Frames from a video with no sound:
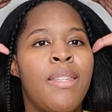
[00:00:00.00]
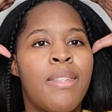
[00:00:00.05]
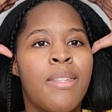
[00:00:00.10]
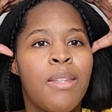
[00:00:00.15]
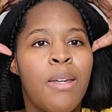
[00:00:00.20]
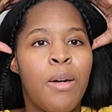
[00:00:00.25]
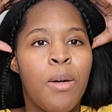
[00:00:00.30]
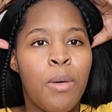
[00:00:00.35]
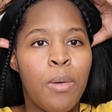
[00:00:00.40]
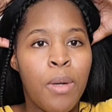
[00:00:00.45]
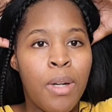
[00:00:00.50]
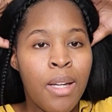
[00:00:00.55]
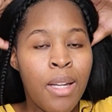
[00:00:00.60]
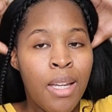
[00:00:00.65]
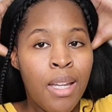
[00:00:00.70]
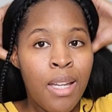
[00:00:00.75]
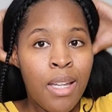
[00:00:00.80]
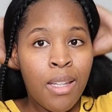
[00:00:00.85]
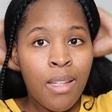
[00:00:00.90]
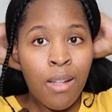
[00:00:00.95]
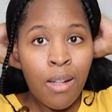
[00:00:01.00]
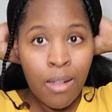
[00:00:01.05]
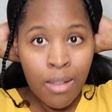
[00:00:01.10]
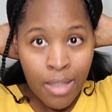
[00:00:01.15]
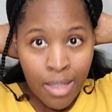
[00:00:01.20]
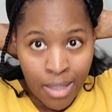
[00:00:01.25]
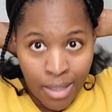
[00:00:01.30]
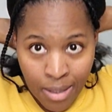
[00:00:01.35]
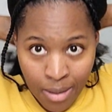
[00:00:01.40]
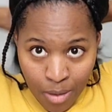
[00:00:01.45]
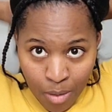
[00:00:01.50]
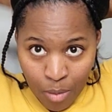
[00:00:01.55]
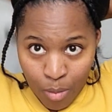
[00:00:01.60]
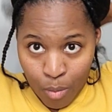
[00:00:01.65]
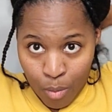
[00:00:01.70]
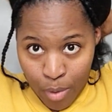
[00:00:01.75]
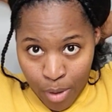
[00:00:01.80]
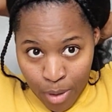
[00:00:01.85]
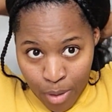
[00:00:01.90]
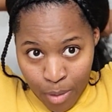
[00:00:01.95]
So y'all, this is a
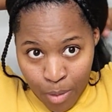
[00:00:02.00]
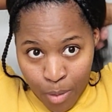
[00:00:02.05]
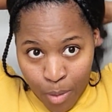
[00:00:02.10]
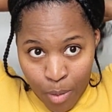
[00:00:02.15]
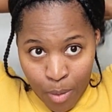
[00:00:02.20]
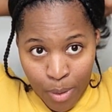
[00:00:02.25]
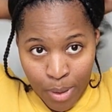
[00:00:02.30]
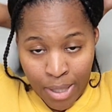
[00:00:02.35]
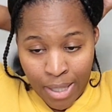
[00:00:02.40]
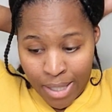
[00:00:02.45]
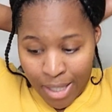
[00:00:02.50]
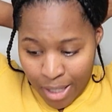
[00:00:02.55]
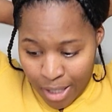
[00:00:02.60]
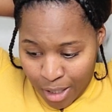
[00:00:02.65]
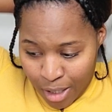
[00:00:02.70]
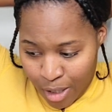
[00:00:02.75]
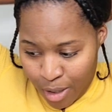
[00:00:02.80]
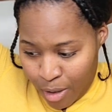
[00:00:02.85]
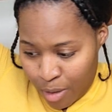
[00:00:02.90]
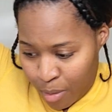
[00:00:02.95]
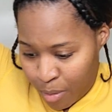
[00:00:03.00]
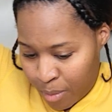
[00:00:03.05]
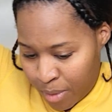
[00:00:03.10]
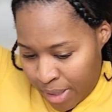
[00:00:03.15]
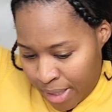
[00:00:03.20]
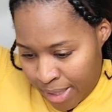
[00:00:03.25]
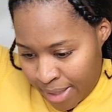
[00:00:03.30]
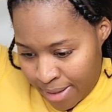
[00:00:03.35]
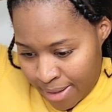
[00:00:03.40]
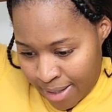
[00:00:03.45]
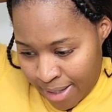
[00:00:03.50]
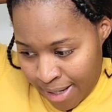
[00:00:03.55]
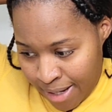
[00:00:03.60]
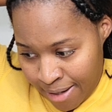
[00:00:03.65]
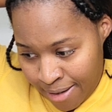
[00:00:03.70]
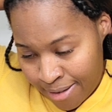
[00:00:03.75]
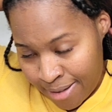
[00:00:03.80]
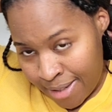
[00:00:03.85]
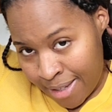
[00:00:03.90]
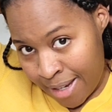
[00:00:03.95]
real quick, cute, easy
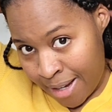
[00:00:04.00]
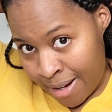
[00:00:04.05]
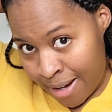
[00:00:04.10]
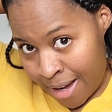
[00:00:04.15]
hairstyle.